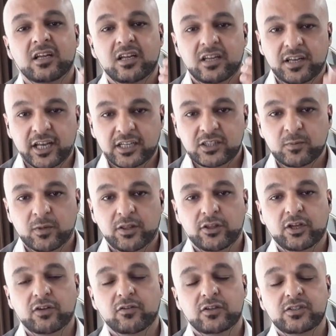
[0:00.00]
Next month,
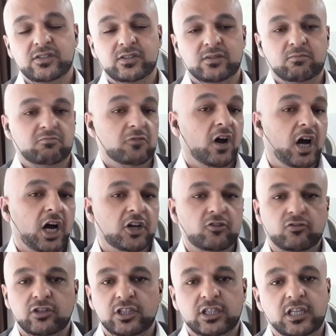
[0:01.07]
give us
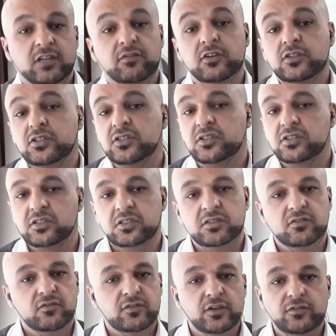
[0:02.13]
$100. Give us
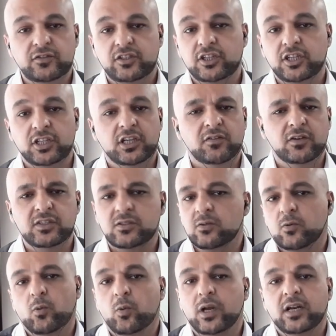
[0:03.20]
$50. Give us
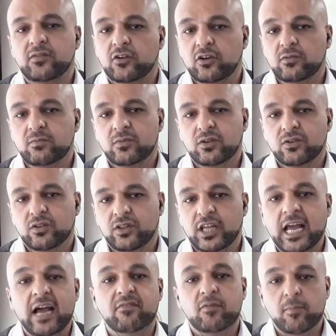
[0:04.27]
whatever. They
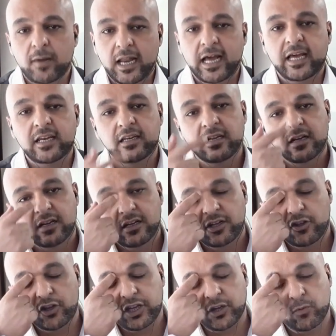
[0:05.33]
have a plan.
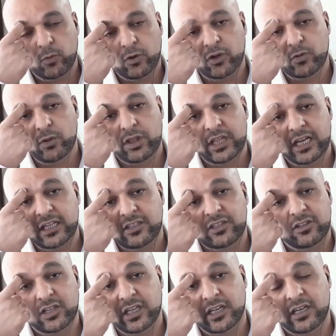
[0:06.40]
You can work with that.
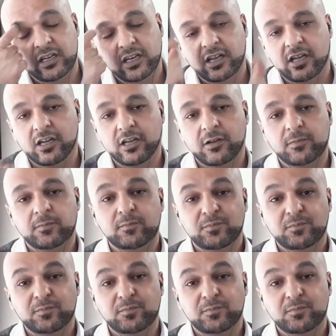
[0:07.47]
You can